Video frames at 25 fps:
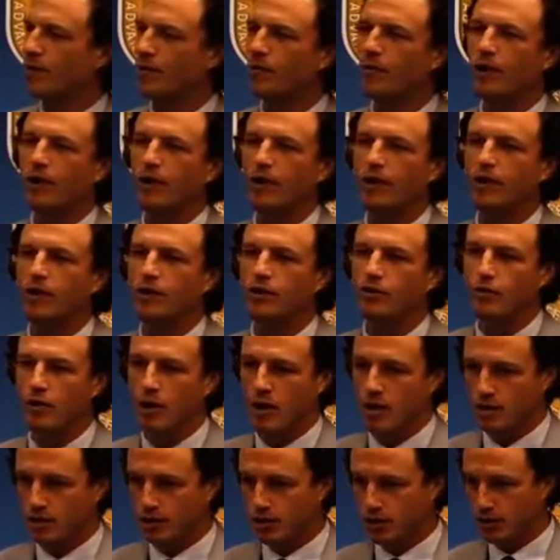want to get a
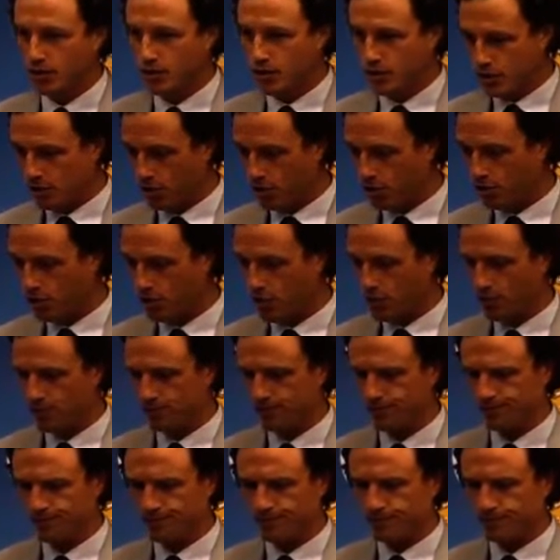urologist into the room.